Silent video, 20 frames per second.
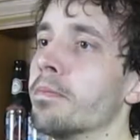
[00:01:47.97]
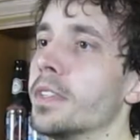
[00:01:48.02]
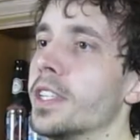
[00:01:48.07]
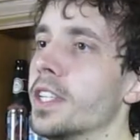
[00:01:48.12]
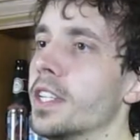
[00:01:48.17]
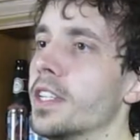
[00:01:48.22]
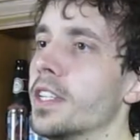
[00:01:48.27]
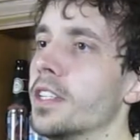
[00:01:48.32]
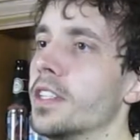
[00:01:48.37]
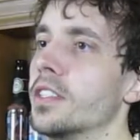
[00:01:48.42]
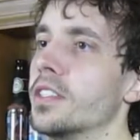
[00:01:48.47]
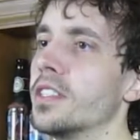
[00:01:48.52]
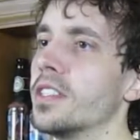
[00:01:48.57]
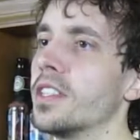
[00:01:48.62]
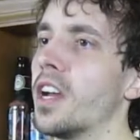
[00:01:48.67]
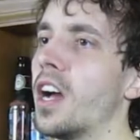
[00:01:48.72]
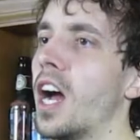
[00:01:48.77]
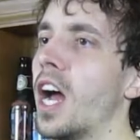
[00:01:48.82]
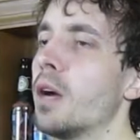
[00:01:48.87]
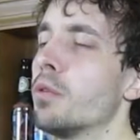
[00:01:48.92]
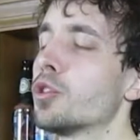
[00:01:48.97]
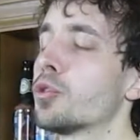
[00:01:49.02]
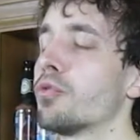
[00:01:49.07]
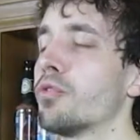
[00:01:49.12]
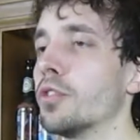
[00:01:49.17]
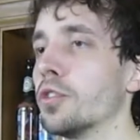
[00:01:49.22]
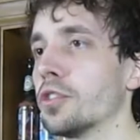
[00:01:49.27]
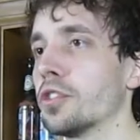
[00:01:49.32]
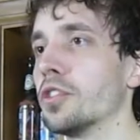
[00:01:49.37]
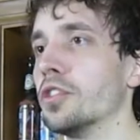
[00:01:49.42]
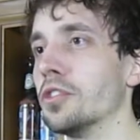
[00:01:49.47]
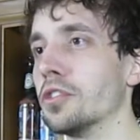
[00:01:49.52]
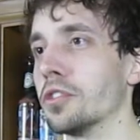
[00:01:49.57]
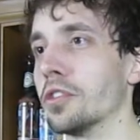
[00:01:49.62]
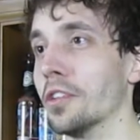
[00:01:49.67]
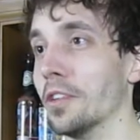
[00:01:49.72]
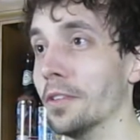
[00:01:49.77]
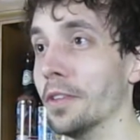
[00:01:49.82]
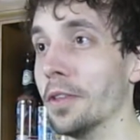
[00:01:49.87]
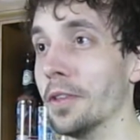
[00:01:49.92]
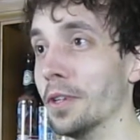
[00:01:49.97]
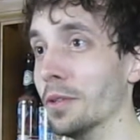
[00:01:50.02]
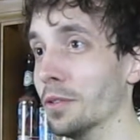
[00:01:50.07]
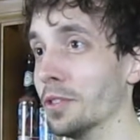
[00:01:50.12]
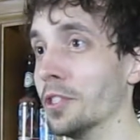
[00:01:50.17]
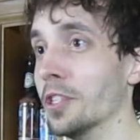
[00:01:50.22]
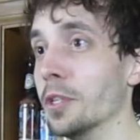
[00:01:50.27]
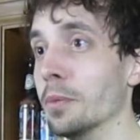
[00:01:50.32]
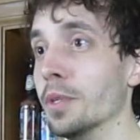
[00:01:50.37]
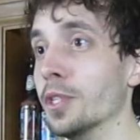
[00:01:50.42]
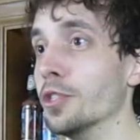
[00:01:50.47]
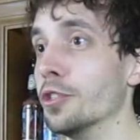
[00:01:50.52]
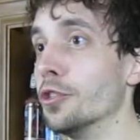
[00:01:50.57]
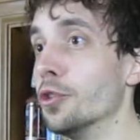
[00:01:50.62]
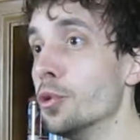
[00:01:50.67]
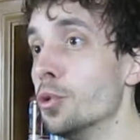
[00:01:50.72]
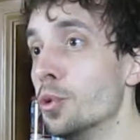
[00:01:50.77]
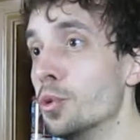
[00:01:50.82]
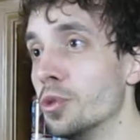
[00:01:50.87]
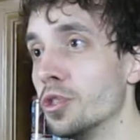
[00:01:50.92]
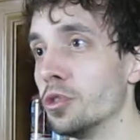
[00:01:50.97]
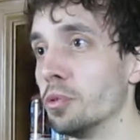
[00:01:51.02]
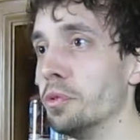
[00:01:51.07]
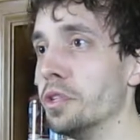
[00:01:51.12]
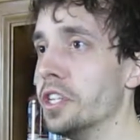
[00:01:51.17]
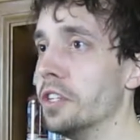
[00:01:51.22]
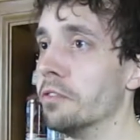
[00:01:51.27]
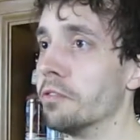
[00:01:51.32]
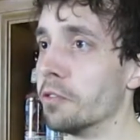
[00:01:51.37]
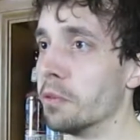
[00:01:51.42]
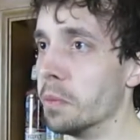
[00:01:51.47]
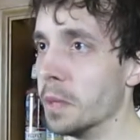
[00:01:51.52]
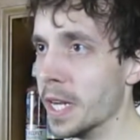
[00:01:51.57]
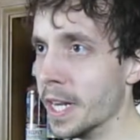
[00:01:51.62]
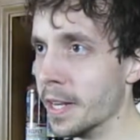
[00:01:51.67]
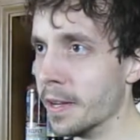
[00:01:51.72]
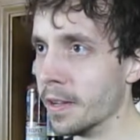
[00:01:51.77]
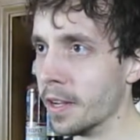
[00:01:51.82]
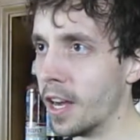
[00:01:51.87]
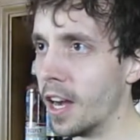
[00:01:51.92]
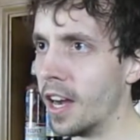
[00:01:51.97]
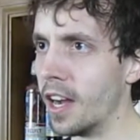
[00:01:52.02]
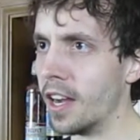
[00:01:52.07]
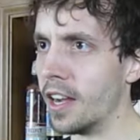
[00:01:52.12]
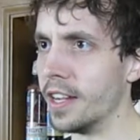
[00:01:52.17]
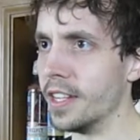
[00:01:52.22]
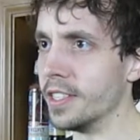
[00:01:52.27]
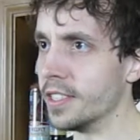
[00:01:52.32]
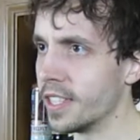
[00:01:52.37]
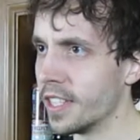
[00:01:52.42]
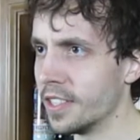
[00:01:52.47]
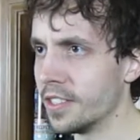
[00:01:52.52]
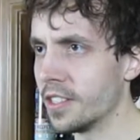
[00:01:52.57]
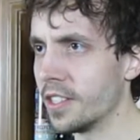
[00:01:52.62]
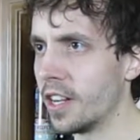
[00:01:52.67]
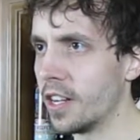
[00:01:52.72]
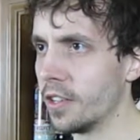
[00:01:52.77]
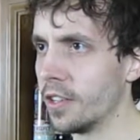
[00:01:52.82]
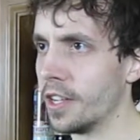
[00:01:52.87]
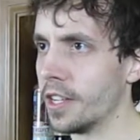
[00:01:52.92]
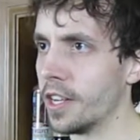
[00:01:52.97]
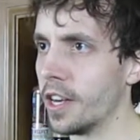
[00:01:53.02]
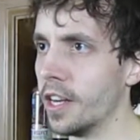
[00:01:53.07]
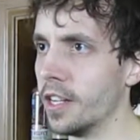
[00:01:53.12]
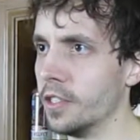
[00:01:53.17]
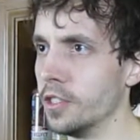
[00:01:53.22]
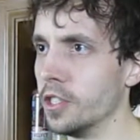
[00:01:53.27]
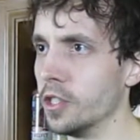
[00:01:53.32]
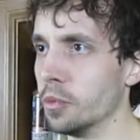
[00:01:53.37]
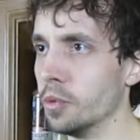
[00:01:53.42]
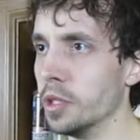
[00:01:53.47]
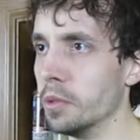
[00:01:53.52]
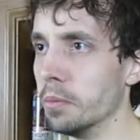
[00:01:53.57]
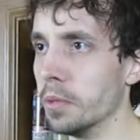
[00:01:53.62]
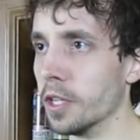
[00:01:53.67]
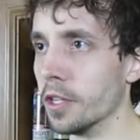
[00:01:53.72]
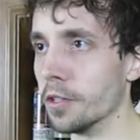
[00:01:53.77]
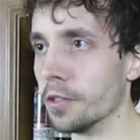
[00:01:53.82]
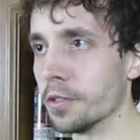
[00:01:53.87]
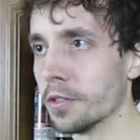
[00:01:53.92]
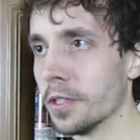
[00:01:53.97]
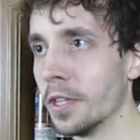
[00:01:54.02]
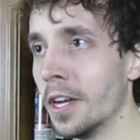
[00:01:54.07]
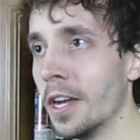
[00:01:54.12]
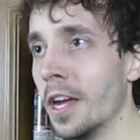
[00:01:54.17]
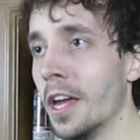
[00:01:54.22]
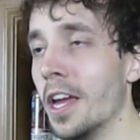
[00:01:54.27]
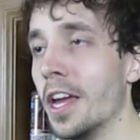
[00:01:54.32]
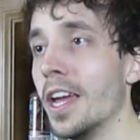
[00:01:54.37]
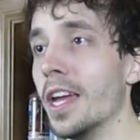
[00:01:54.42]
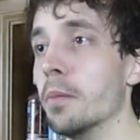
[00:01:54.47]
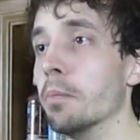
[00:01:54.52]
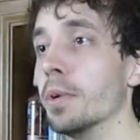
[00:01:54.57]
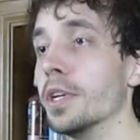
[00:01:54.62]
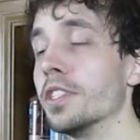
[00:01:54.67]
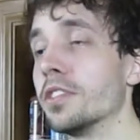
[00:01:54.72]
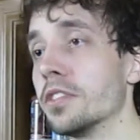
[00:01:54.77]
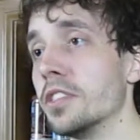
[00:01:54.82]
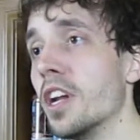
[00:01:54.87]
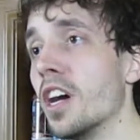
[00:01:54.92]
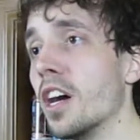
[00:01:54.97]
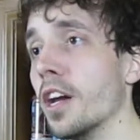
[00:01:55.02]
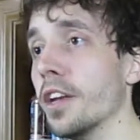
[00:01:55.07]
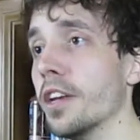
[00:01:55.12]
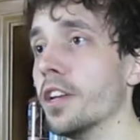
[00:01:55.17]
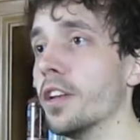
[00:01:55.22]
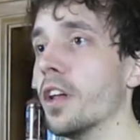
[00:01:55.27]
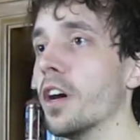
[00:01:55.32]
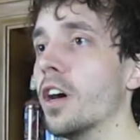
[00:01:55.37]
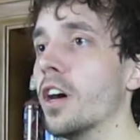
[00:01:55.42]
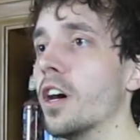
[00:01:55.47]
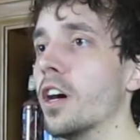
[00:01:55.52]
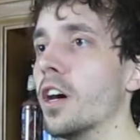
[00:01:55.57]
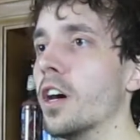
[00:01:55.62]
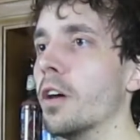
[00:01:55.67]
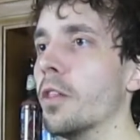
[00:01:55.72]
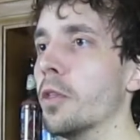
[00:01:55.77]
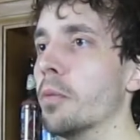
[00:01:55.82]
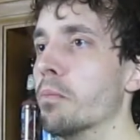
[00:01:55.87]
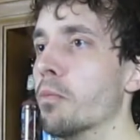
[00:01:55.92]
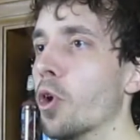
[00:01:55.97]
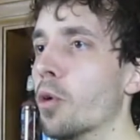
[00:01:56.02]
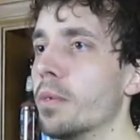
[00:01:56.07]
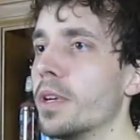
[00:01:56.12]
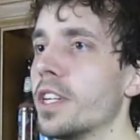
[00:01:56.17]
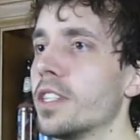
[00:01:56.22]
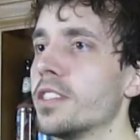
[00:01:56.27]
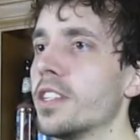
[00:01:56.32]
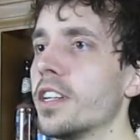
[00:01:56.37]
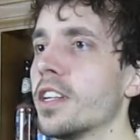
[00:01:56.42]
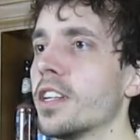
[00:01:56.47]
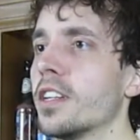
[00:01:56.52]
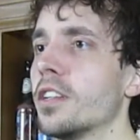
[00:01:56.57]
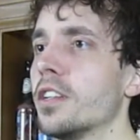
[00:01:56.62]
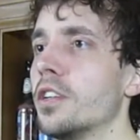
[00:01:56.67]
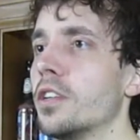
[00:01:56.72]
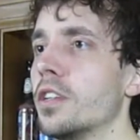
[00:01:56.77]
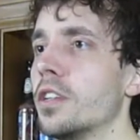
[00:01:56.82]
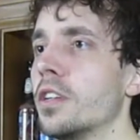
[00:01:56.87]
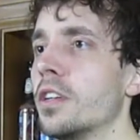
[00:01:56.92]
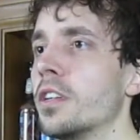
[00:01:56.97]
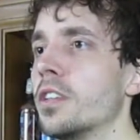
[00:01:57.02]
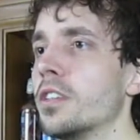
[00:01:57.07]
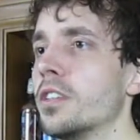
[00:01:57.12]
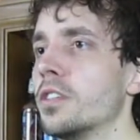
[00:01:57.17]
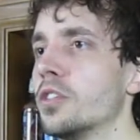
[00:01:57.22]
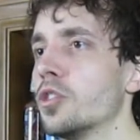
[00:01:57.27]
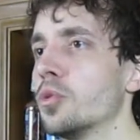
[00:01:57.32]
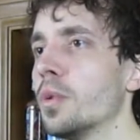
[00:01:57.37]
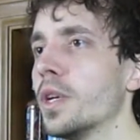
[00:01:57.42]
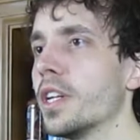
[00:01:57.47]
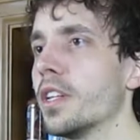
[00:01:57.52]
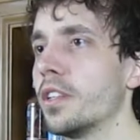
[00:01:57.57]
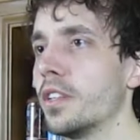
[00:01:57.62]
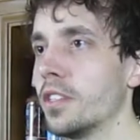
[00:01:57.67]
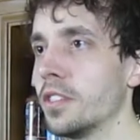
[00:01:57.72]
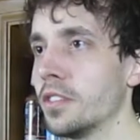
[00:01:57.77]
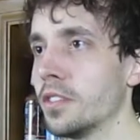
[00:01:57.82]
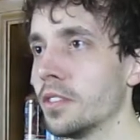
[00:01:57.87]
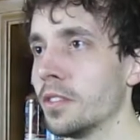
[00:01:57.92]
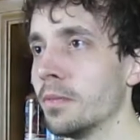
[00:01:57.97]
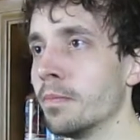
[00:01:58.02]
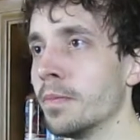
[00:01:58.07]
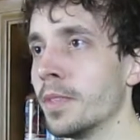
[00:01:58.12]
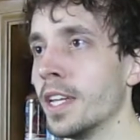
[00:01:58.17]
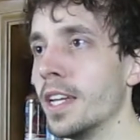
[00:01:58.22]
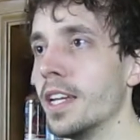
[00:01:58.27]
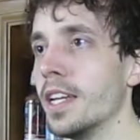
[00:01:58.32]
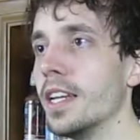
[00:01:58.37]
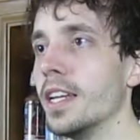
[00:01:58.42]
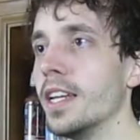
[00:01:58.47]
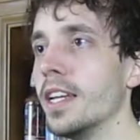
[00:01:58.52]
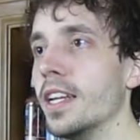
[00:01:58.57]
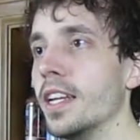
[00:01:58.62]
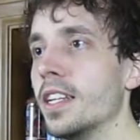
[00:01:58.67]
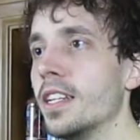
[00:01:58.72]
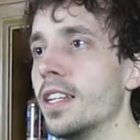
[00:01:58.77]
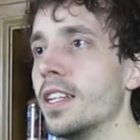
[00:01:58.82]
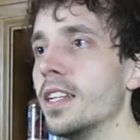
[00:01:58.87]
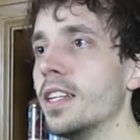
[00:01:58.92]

is I was first concerned that it was going to be too sweet for me. I tend to not like highly sweet beers but it's not. Uh, the moment I take a good swig of this, it